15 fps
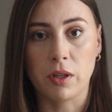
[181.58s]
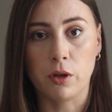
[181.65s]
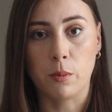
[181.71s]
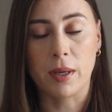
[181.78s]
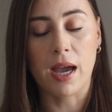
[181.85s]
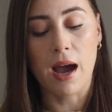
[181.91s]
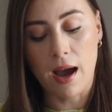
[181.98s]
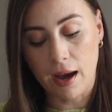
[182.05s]
a little
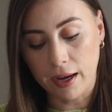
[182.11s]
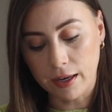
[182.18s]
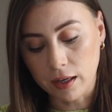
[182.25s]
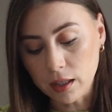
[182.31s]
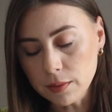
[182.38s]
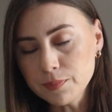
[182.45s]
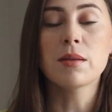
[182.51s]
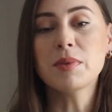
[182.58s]
bit
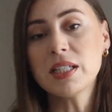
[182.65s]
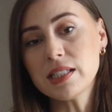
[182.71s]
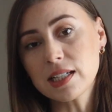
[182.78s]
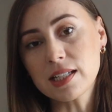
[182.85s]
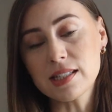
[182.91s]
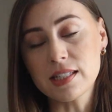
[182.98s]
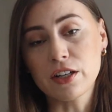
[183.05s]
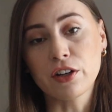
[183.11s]
higher. Something to
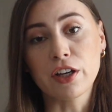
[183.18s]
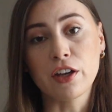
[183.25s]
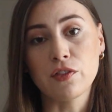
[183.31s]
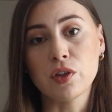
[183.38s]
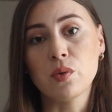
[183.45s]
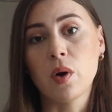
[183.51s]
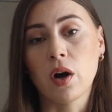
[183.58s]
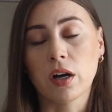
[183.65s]
consider if
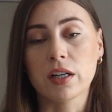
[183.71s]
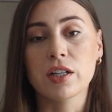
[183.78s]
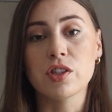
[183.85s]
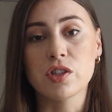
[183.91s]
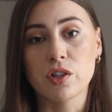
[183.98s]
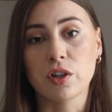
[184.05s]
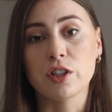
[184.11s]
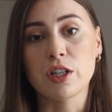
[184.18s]
you are
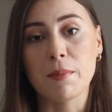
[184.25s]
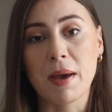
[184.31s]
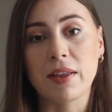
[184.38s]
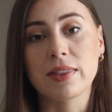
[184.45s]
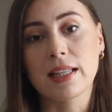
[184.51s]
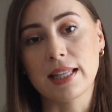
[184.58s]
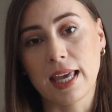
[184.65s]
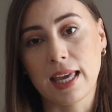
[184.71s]
concerned
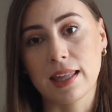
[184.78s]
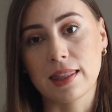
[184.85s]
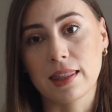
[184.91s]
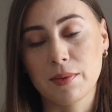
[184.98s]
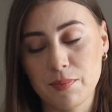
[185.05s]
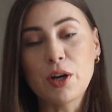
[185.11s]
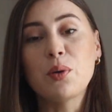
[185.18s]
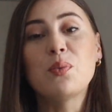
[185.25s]
about the length.
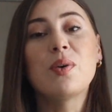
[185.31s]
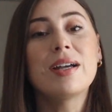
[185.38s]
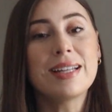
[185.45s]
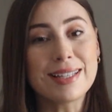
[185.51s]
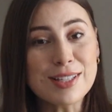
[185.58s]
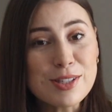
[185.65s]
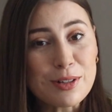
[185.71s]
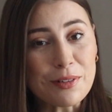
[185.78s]
Now, what
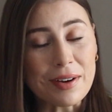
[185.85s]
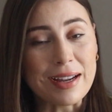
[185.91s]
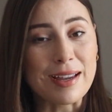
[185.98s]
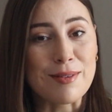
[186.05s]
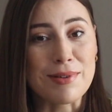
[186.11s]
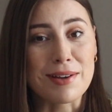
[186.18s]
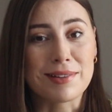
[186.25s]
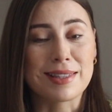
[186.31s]
is great
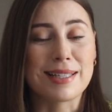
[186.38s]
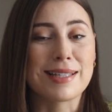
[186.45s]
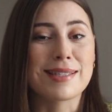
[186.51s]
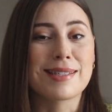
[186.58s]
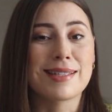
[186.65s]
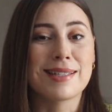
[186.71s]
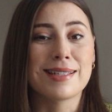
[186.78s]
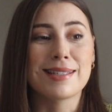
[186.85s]
about
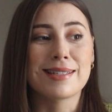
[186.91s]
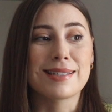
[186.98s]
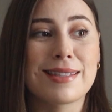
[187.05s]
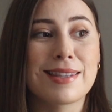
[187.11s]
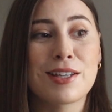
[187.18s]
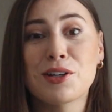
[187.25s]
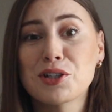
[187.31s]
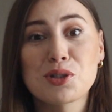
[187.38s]
this is
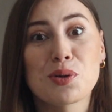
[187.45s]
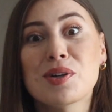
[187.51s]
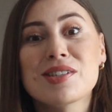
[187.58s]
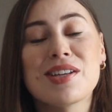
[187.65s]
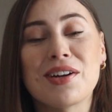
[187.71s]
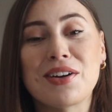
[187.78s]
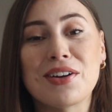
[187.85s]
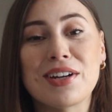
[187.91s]
there's shorts
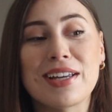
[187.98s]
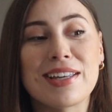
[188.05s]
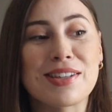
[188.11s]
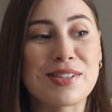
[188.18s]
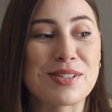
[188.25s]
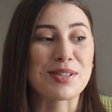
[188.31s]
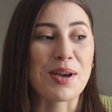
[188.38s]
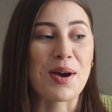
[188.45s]
underneath,
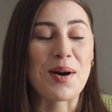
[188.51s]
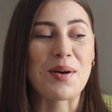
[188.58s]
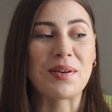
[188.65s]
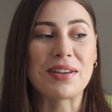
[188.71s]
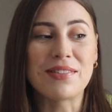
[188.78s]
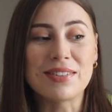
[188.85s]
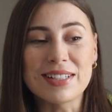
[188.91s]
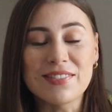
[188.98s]
so
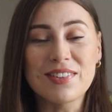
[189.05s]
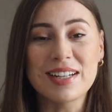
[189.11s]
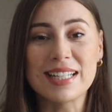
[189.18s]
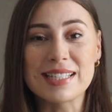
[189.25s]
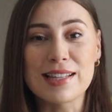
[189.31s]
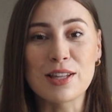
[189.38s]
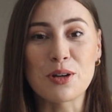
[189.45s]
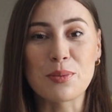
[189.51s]
even if it
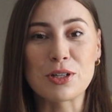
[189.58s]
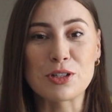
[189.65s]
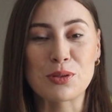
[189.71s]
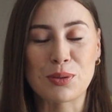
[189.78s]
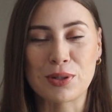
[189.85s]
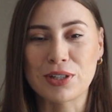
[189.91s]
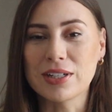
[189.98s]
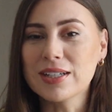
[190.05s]
is a little bit
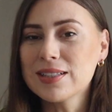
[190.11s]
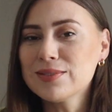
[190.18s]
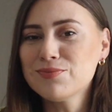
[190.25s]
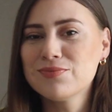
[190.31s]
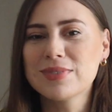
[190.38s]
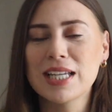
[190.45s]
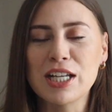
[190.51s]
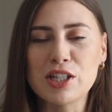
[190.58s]
shorter,
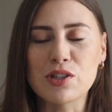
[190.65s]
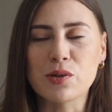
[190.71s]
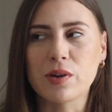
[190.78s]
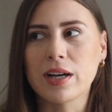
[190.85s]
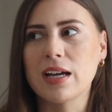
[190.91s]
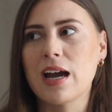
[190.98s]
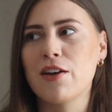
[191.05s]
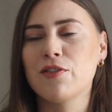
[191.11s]
it's
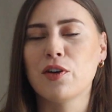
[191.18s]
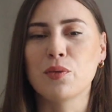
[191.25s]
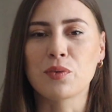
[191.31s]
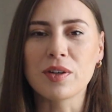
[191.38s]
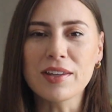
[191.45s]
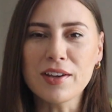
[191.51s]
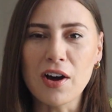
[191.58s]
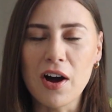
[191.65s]
great. I felt
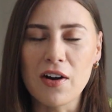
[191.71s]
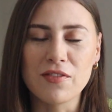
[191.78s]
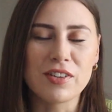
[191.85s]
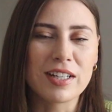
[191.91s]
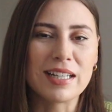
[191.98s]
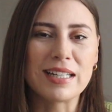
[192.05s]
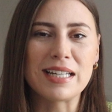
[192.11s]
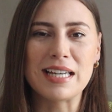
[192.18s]
really
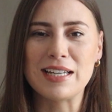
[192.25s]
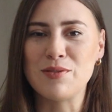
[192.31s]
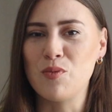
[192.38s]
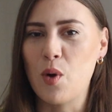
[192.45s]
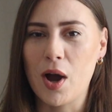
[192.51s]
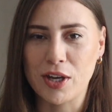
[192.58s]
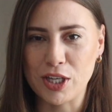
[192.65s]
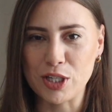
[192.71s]
confident
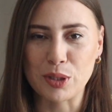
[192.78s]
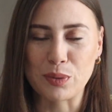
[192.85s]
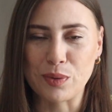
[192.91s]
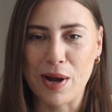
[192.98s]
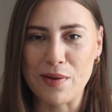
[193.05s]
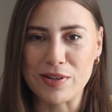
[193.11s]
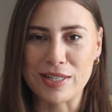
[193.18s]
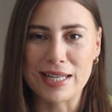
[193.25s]
walking
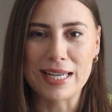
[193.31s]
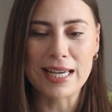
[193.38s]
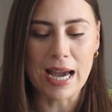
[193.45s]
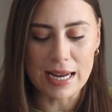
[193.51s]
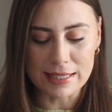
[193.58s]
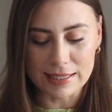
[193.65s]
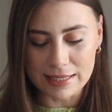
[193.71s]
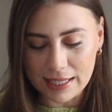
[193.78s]
around in it.
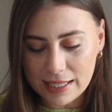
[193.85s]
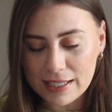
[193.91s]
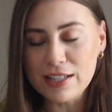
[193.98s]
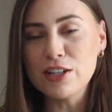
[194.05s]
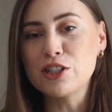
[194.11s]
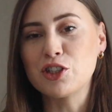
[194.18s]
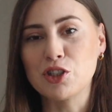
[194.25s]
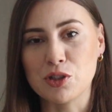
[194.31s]
I
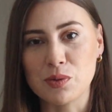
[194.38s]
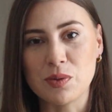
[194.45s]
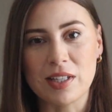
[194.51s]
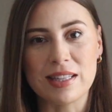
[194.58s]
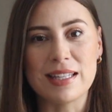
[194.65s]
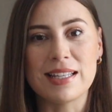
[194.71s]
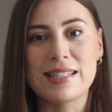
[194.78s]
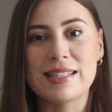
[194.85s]
did shoot
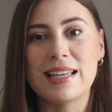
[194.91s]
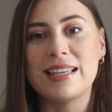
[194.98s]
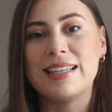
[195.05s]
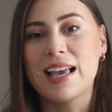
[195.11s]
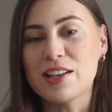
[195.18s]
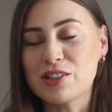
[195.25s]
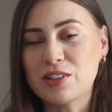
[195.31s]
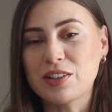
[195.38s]
in this
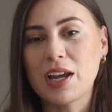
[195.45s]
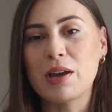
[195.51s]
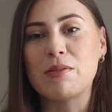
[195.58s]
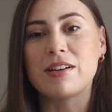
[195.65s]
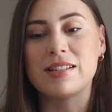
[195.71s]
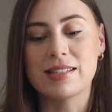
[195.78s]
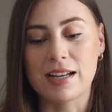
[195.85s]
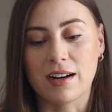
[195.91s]
yesterday
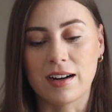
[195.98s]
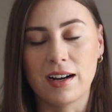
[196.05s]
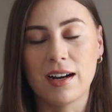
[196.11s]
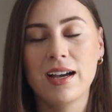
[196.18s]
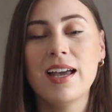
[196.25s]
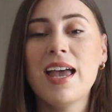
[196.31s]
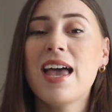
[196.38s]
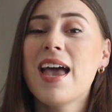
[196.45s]
with
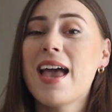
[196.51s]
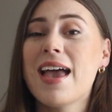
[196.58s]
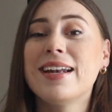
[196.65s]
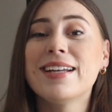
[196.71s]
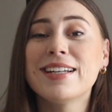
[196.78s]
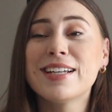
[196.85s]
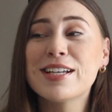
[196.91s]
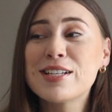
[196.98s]
Sarah and
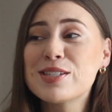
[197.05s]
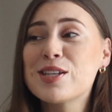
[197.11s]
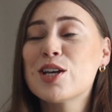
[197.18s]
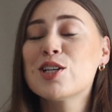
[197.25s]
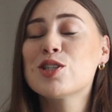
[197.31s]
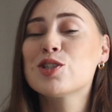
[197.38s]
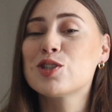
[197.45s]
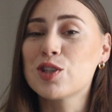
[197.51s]
it is
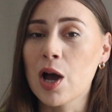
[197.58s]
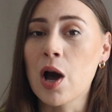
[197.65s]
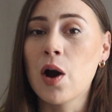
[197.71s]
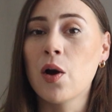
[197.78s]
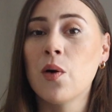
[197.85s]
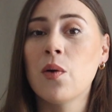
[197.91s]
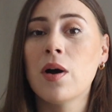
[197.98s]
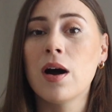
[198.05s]

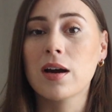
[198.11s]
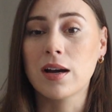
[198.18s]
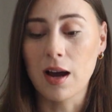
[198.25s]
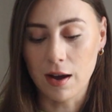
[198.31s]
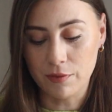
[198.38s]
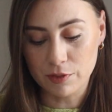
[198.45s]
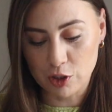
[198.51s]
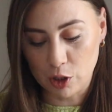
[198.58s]
so
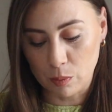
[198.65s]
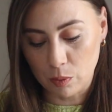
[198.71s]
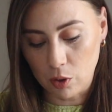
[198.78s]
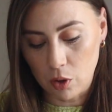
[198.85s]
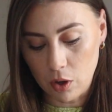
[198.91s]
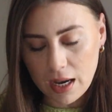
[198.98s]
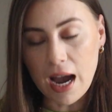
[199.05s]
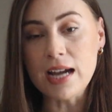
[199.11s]

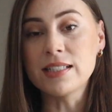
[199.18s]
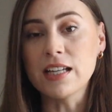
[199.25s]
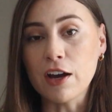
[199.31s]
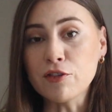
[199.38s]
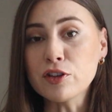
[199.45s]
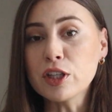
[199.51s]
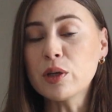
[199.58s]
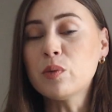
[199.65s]
comfortable. I
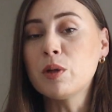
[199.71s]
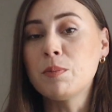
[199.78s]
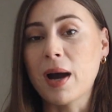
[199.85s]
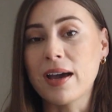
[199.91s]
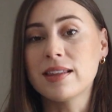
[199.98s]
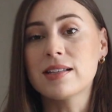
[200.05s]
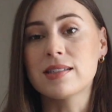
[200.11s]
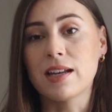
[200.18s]
definitely would
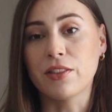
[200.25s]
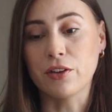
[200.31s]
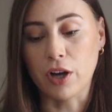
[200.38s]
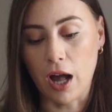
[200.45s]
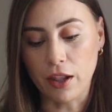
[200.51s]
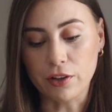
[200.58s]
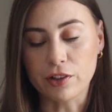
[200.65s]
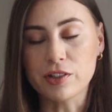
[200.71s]
buy this in other
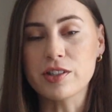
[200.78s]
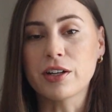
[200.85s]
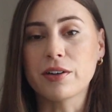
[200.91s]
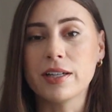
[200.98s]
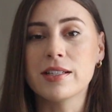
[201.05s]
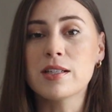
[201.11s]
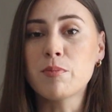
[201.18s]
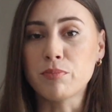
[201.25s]
colors. There
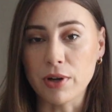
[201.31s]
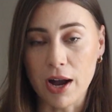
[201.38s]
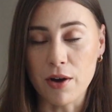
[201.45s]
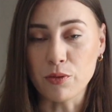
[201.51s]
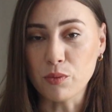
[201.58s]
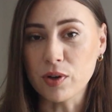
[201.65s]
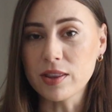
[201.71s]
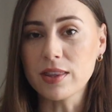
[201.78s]
is a
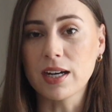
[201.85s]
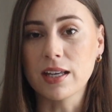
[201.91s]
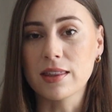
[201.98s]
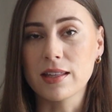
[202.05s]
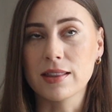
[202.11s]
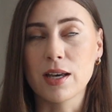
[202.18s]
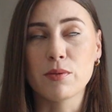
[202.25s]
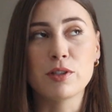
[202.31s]
brown one that I
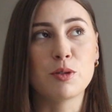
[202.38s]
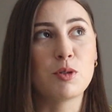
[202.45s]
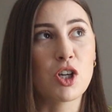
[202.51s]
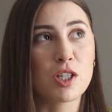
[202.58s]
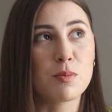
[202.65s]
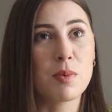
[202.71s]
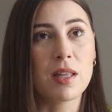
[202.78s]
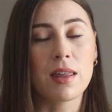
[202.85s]
think that would
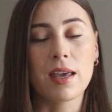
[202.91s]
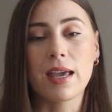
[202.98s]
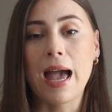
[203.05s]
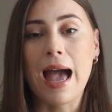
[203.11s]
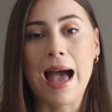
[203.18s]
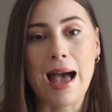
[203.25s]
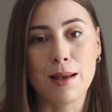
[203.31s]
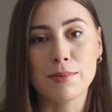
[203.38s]
just be like
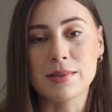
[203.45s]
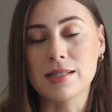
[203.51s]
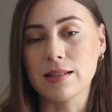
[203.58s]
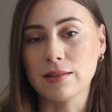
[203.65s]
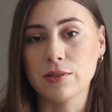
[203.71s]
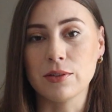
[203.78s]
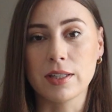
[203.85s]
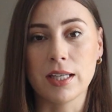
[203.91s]

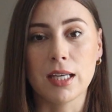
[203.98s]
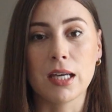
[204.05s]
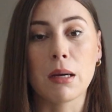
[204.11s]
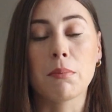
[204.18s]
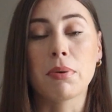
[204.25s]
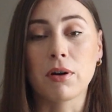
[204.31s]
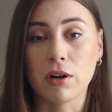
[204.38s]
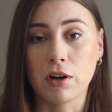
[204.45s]
absolutely
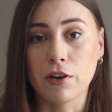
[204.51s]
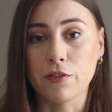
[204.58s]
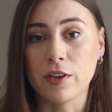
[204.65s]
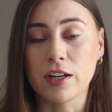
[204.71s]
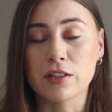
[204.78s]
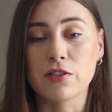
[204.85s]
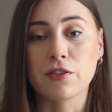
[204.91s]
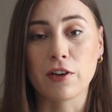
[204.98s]

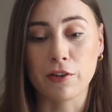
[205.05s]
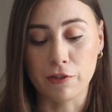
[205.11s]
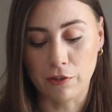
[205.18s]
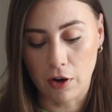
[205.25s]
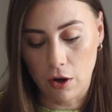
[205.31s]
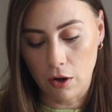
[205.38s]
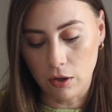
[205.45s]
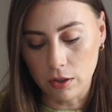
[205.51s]
perfect for
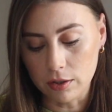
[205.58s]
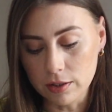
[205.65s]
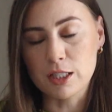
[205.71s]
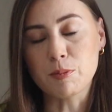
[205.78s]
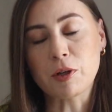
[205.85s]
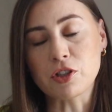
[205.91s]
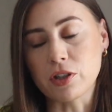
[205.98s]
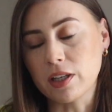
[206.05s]
fall,
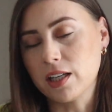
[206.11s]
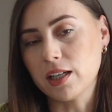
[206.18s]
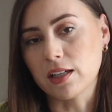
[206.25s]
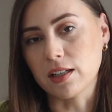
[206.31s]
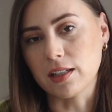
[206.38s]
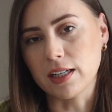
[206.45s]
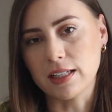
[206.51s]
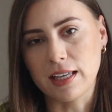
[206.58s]
especially
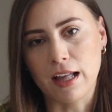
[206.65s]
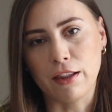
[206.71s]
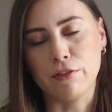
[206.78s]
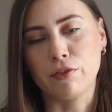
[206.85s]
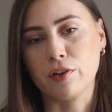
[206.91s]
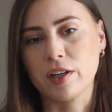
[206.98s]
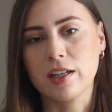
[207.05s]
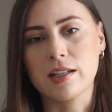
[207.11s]
here in
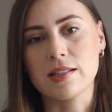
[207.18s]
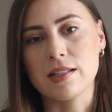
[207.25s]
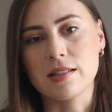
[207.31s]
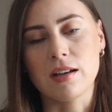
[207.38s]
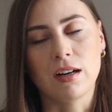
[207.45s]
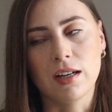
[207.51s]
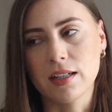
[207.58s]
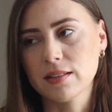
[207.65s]
California because it's
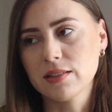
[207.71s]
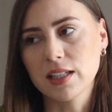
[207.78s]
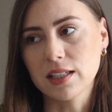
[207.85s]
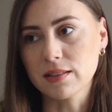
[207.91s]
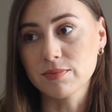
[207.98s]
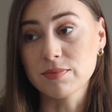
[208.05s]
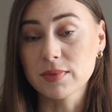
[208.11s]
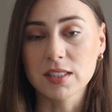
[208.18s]
hot like
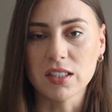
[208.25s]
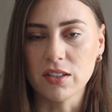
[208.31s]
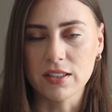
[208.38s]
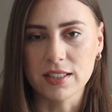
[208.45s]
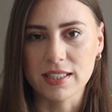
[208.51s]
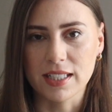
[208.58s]
all the